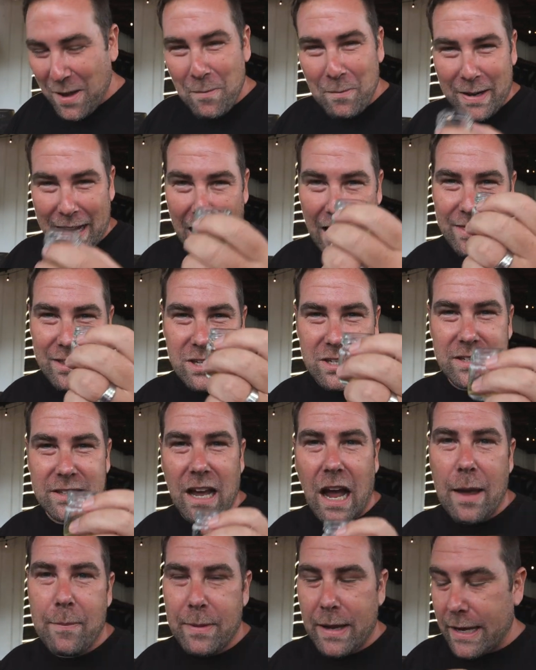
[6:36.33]
but yeah, this
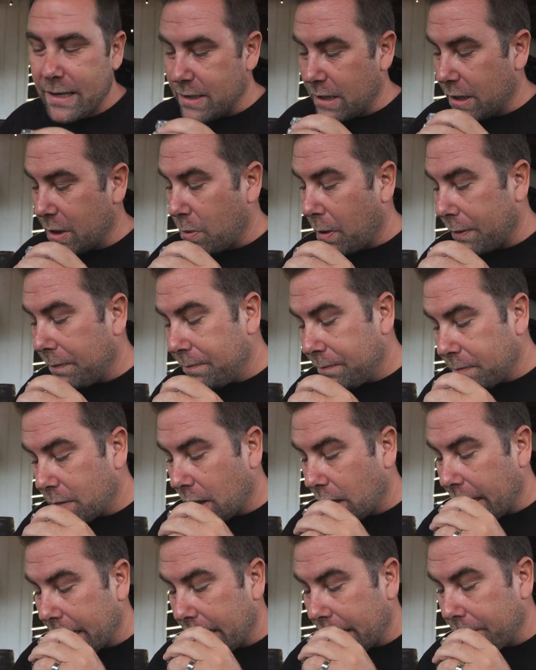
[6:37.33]
the IPA is a good one.
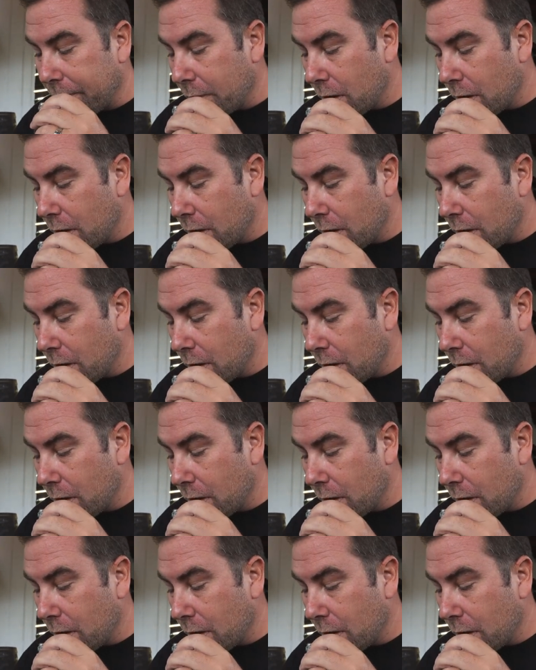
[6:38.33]
I like it.